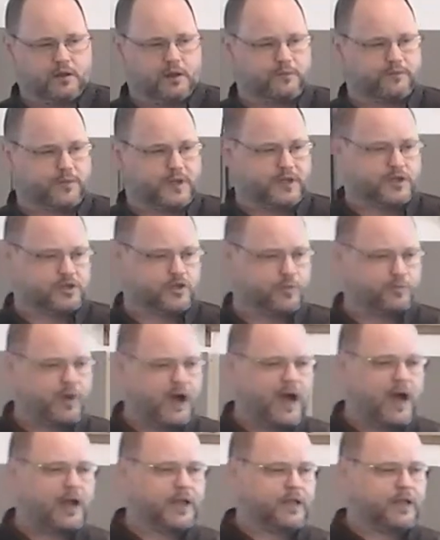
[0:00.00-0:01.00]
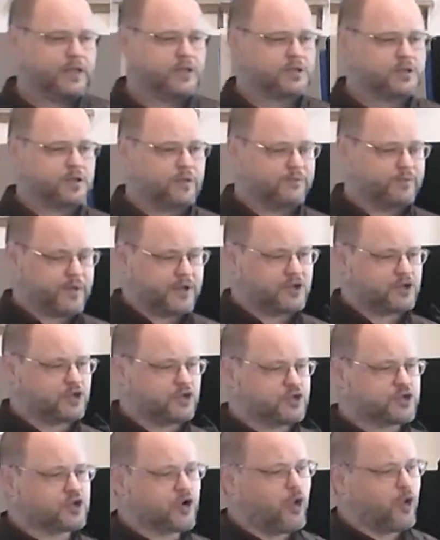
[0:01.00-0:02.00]
afflict your body, it's afflict
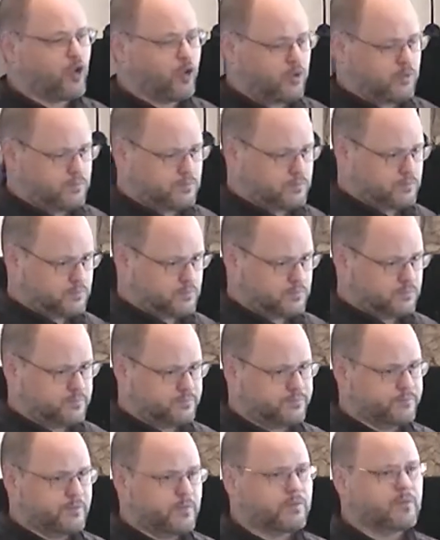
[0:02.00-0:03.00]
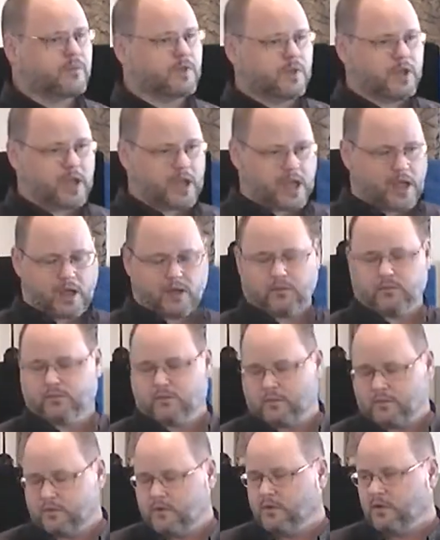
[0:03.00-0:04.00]
your soul. Yeah.
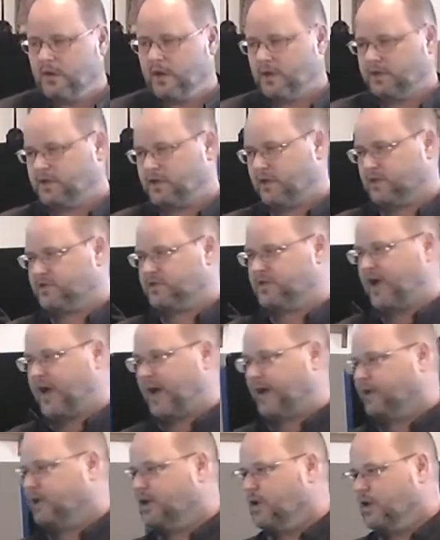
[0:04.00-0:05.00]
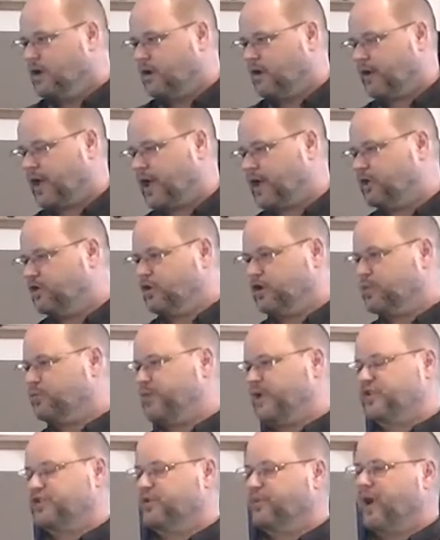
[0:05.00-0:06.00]
It, it's not, okay, you can
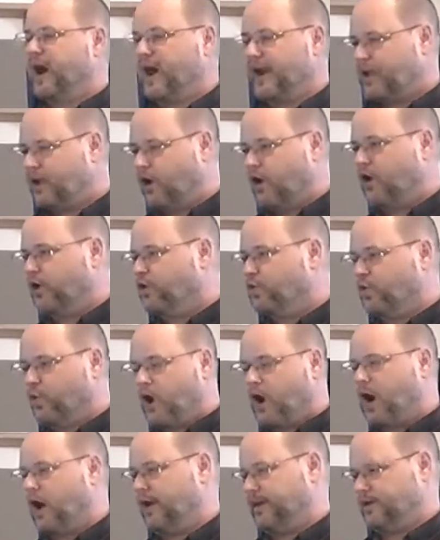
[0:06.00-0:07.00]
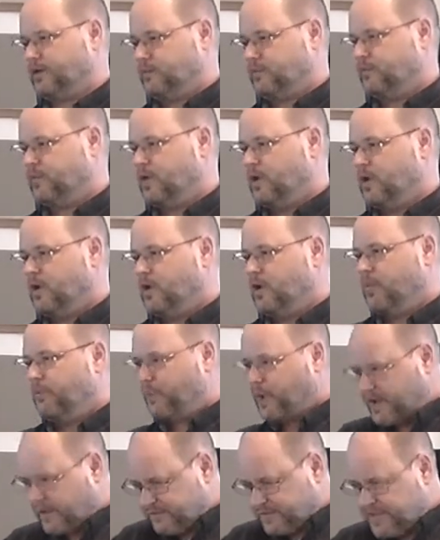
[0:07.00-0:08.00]
beat your body all you want,
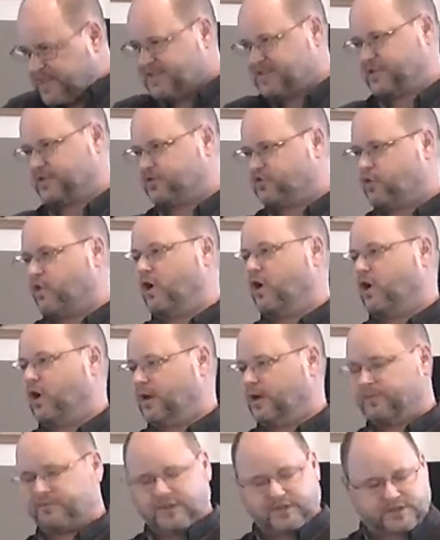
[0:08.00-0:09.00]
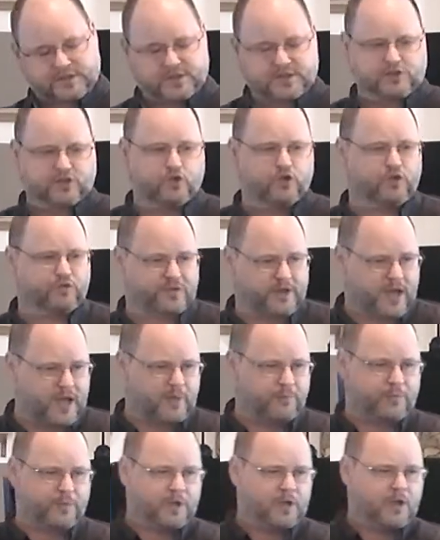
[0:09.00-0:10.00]
but if this is wrong, if this is goofed
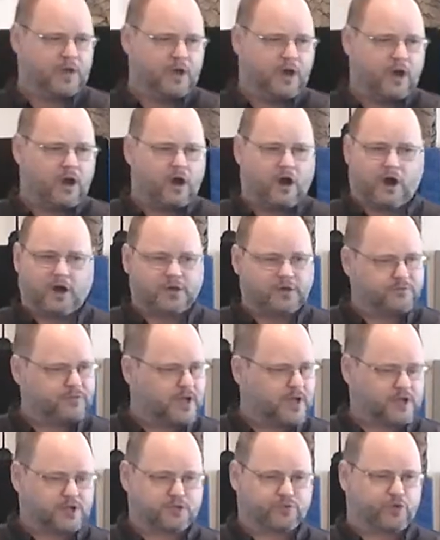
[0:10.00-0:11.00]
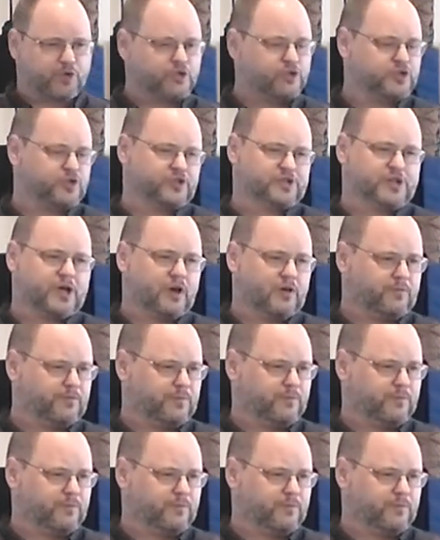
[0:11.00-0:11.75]
up, all you've done is bruise yourself.